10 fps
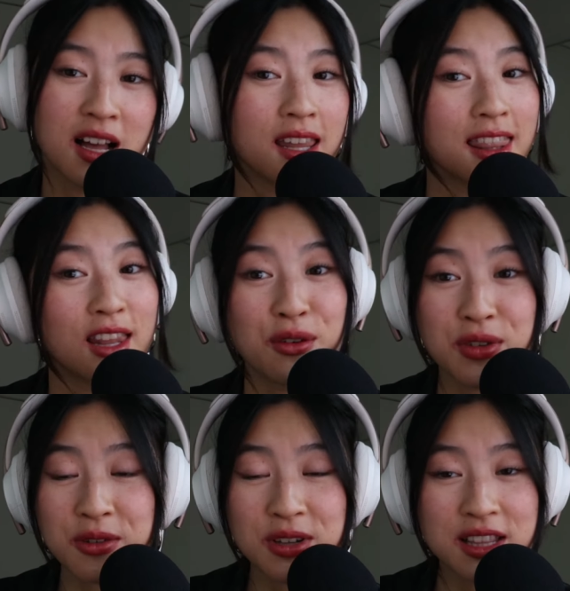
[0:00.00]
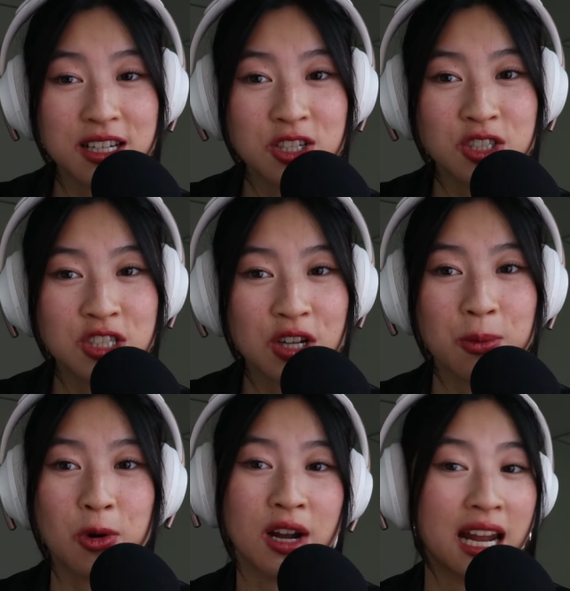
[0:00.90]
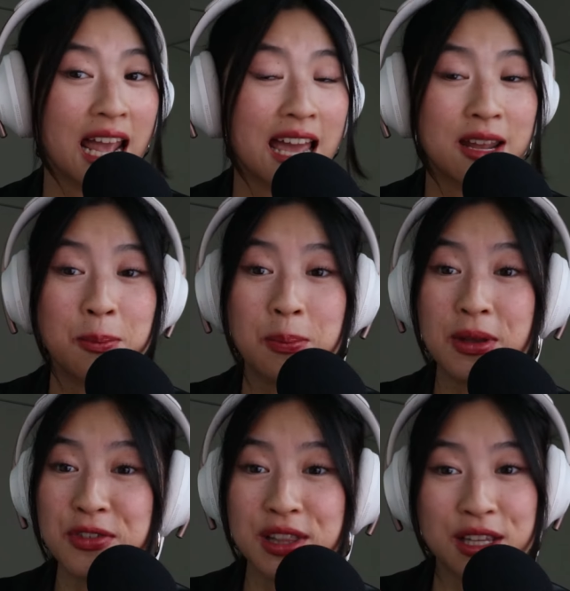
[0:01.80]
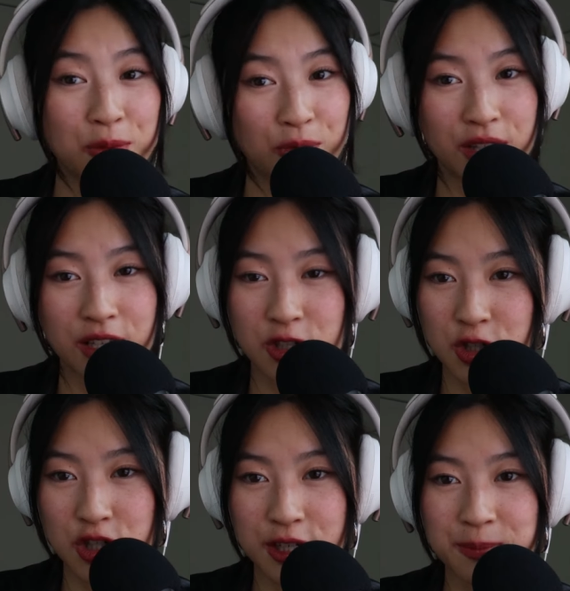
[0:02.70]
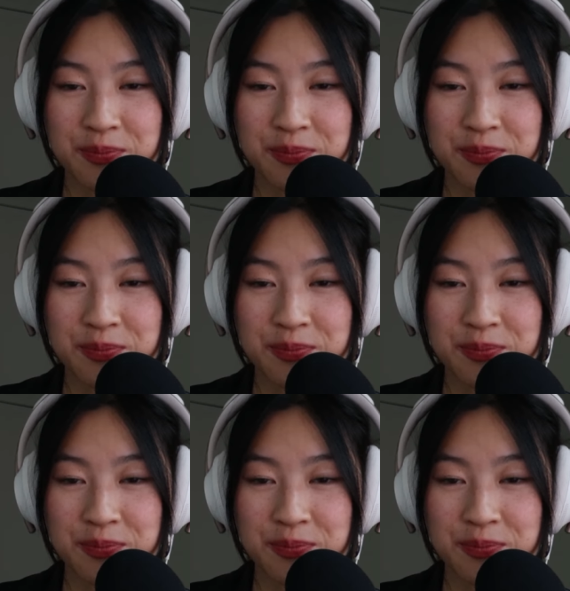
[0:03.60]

a loving relationship, or an ambivalent relationship.